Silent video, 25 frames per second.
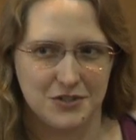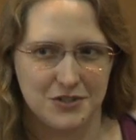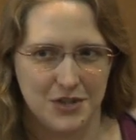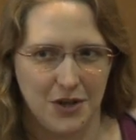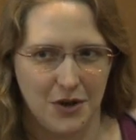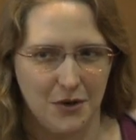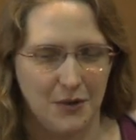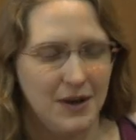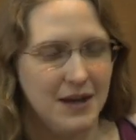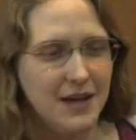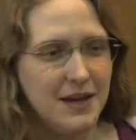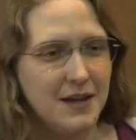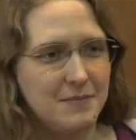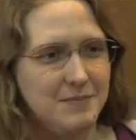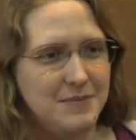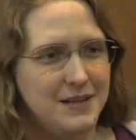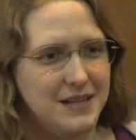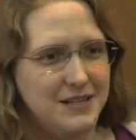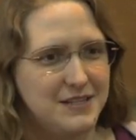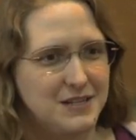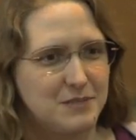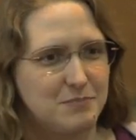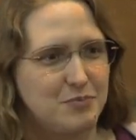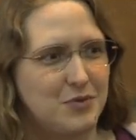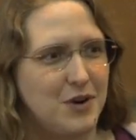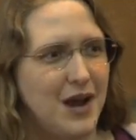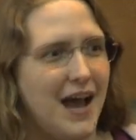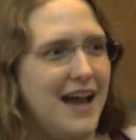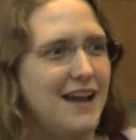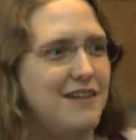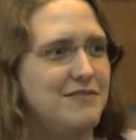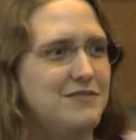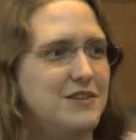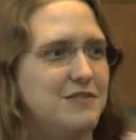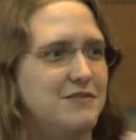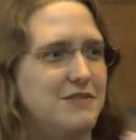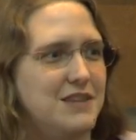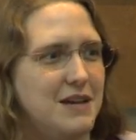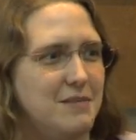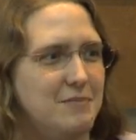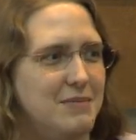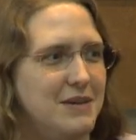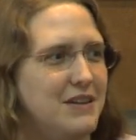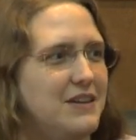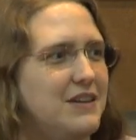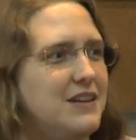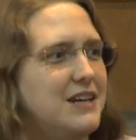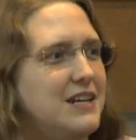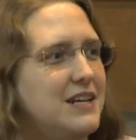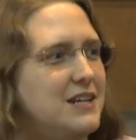So being deprived of the
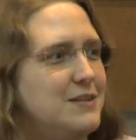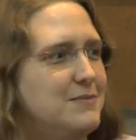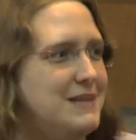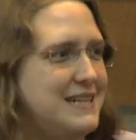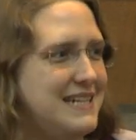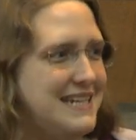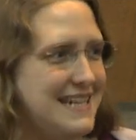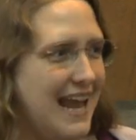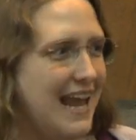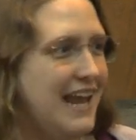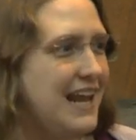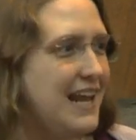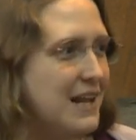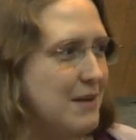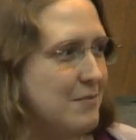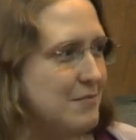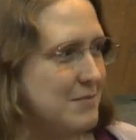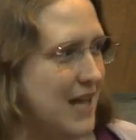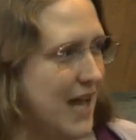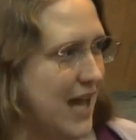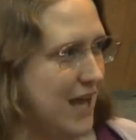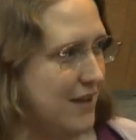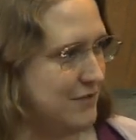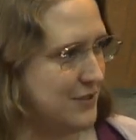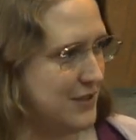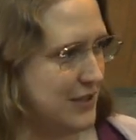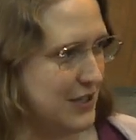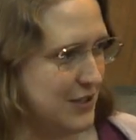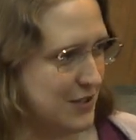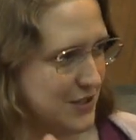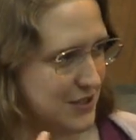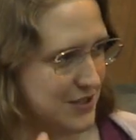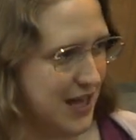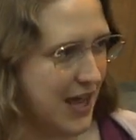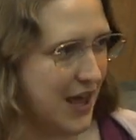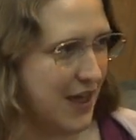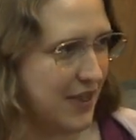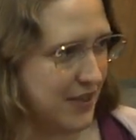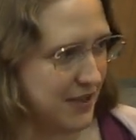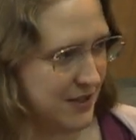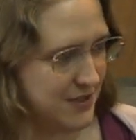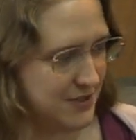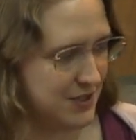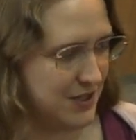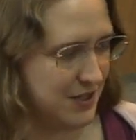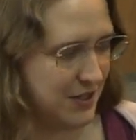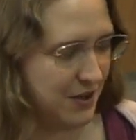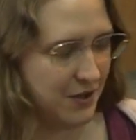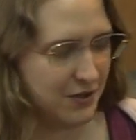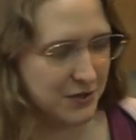ability to be named after your death
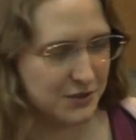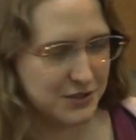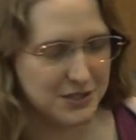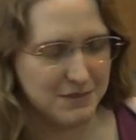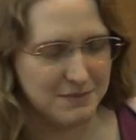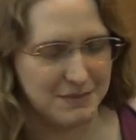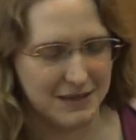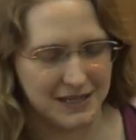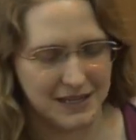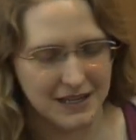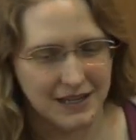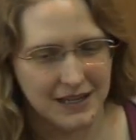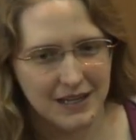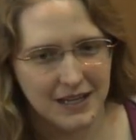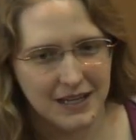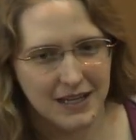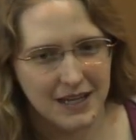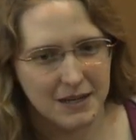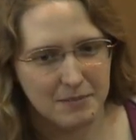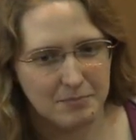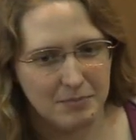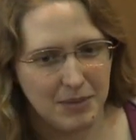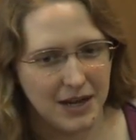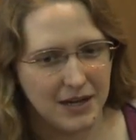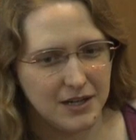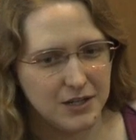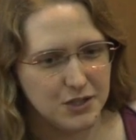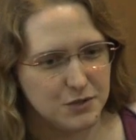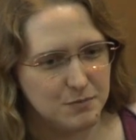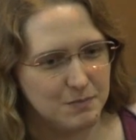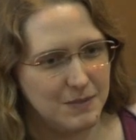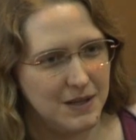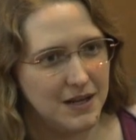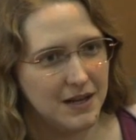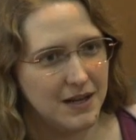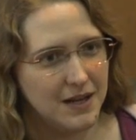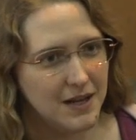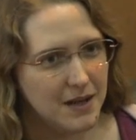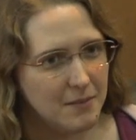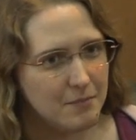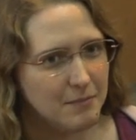is an ultimate punishment.